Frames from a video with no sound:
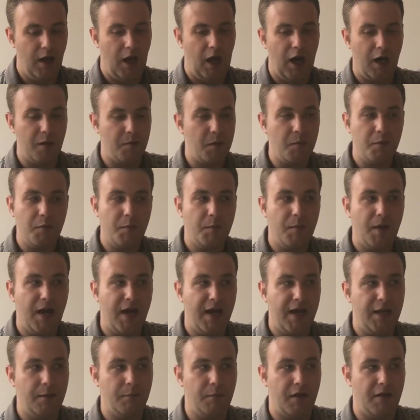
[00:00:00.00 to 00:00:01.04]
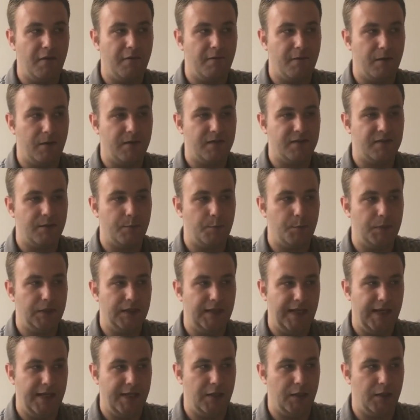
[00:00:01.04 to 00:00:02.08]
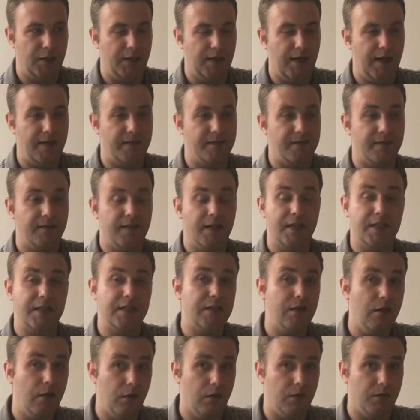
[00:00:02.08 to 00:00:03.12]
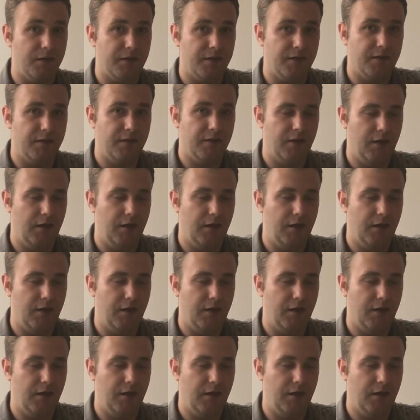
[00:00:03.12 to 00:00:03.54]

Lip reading: I remember buying my first planner as an adult